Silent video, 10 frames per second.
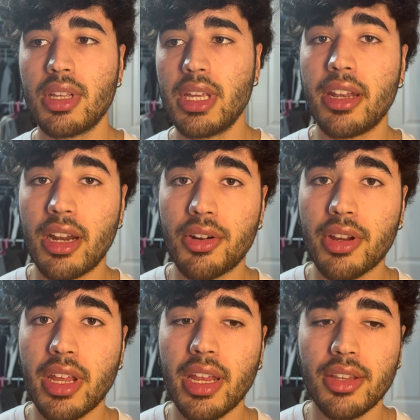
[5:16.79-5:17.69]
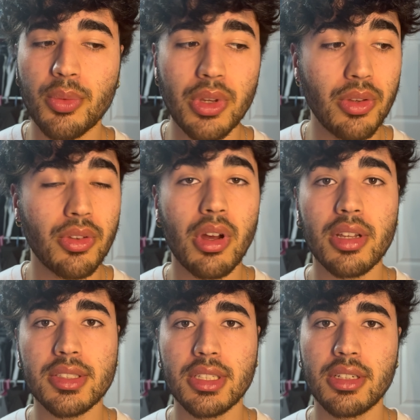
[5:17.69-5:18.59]
In our case, we use
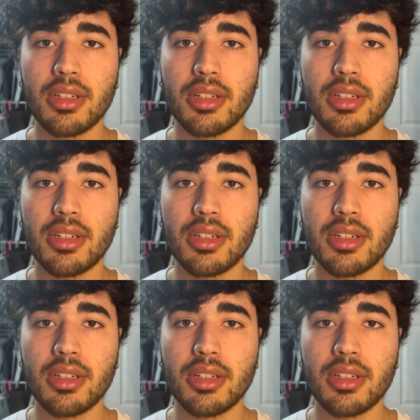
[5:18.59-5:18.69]
Hostinger.